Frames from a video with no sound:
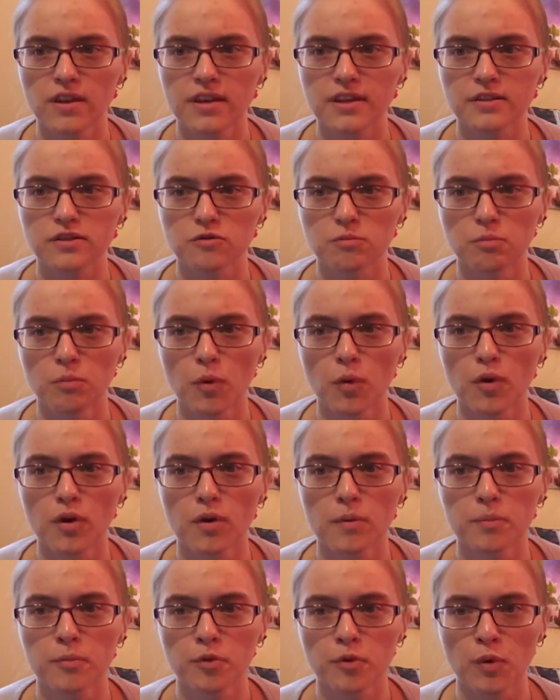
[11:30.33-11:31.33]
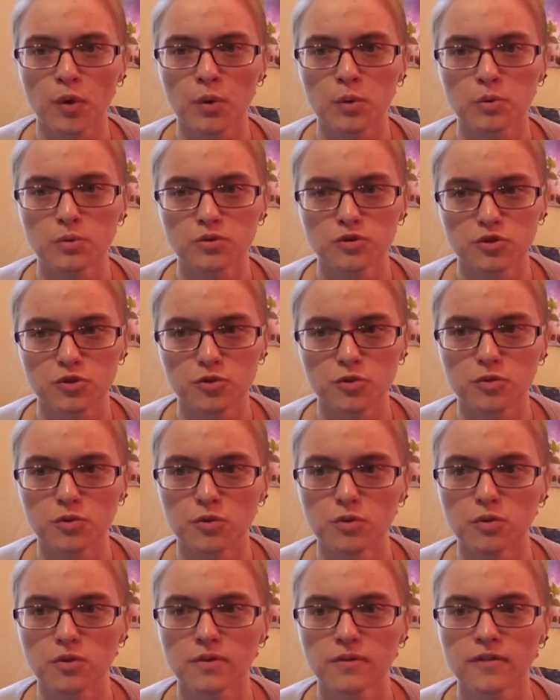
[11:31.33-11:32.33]
He's more prone
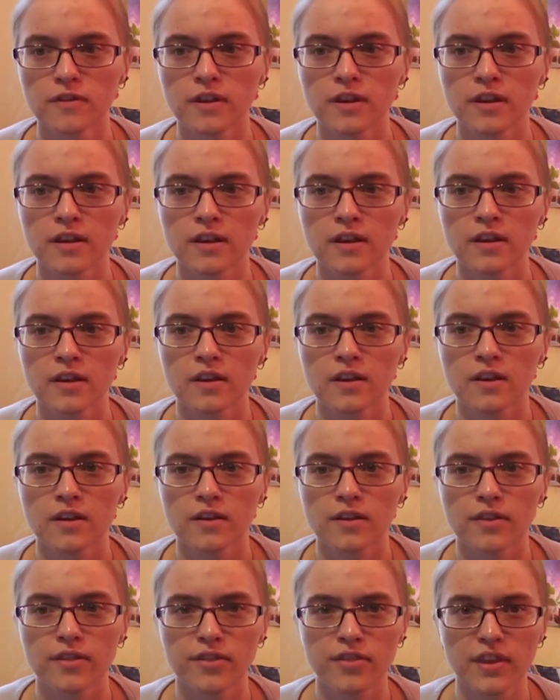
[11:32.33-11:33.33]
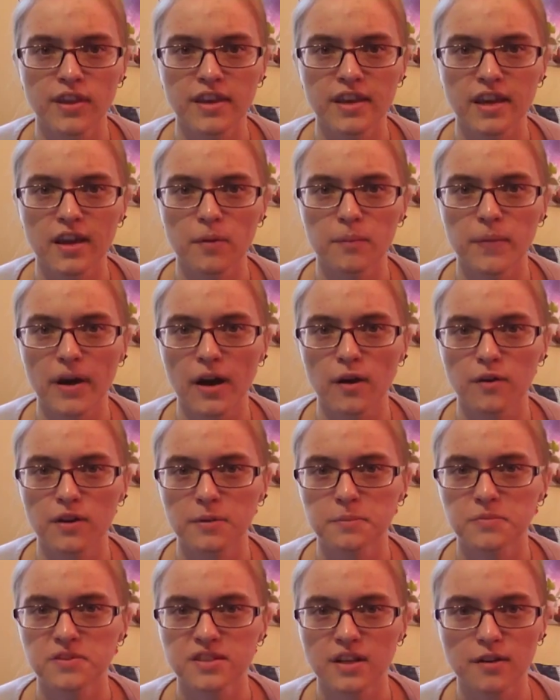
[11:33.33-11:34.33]
to thinking about
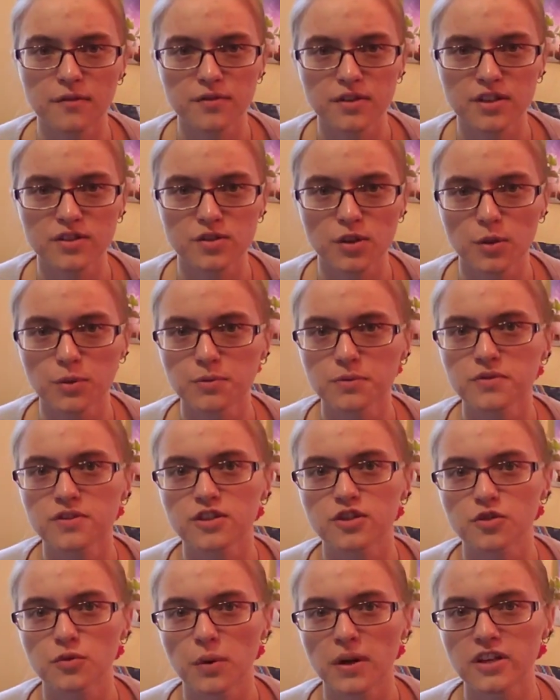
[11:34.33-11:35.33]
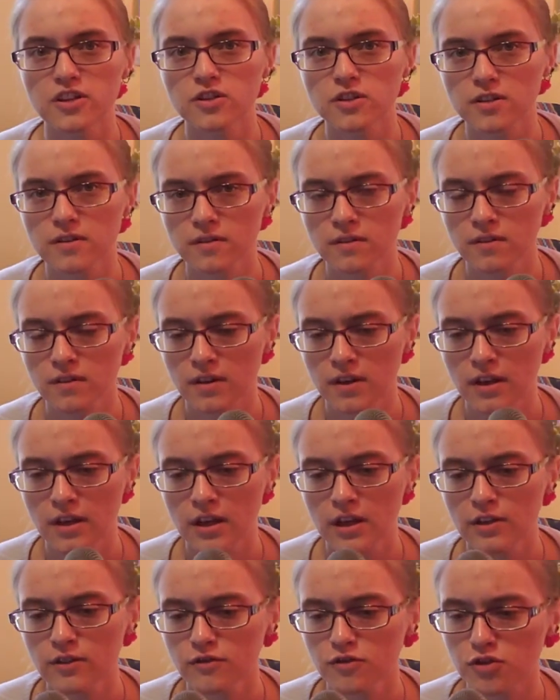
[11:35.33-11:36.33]
himself and his own situation.
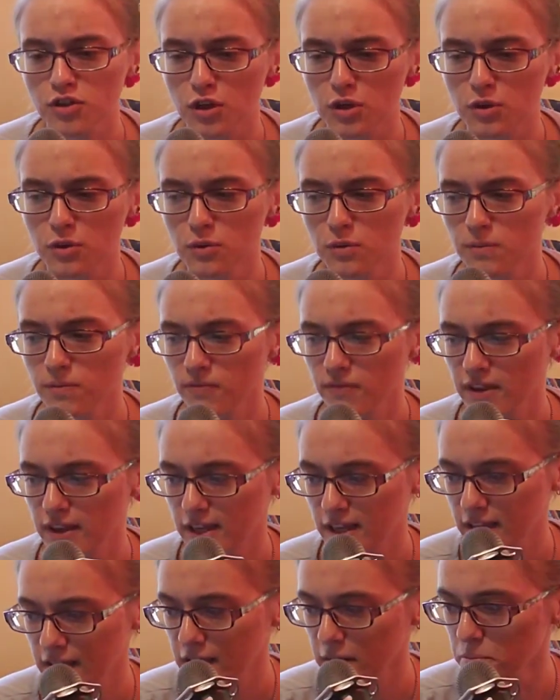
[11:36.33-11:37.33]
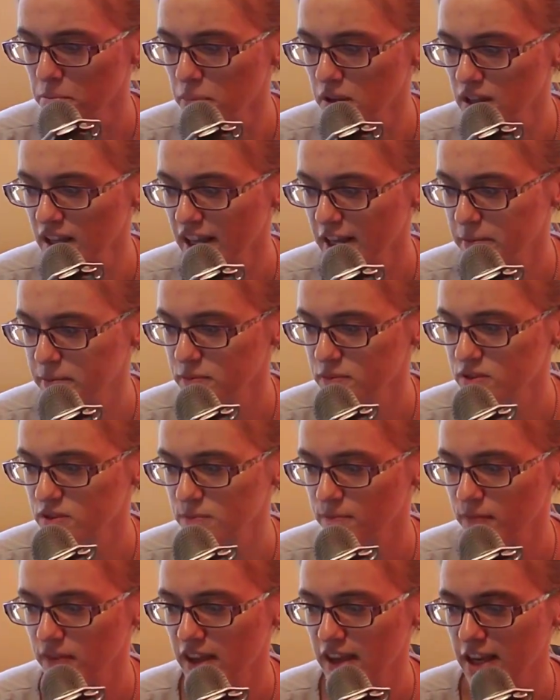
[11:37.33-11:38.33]
So he blames
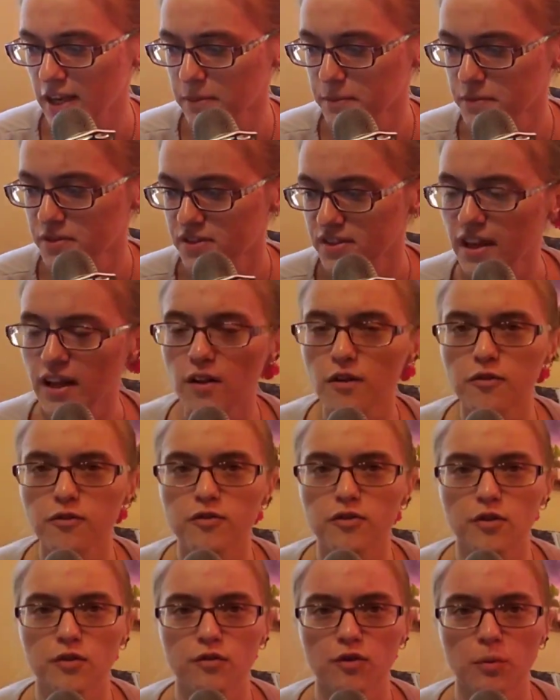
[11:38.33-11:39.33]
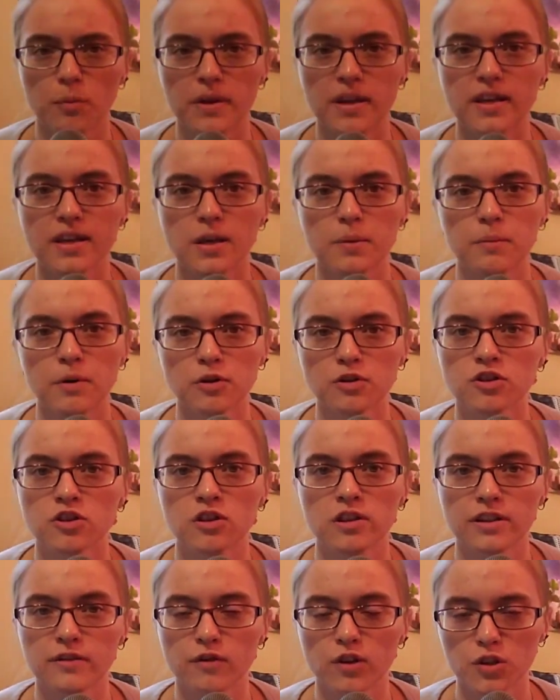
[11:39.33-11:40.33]
himself for being
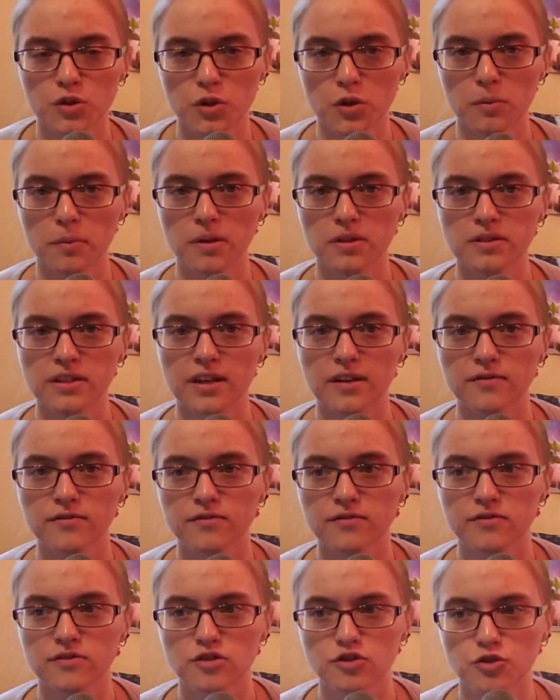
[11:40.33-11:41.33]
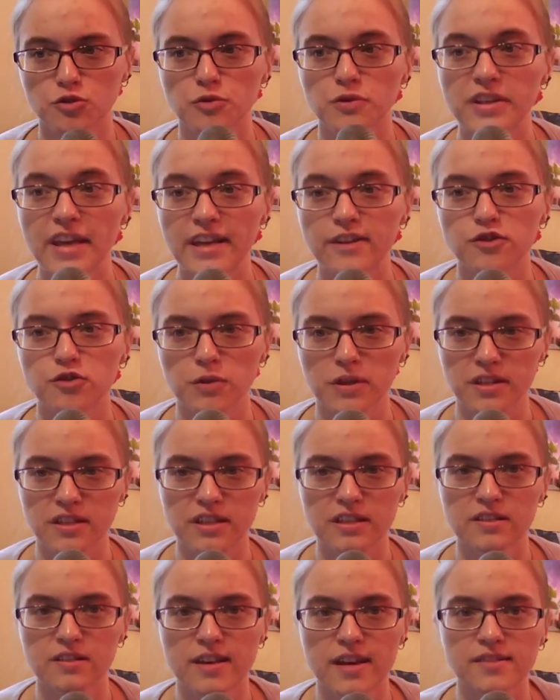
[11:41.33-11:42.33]
emotionally vulnerable enough to get tricked
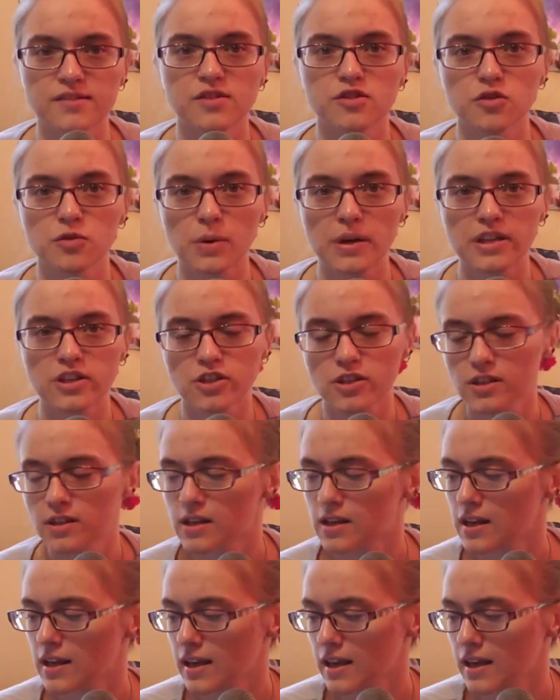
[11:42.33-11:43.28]
into that situation.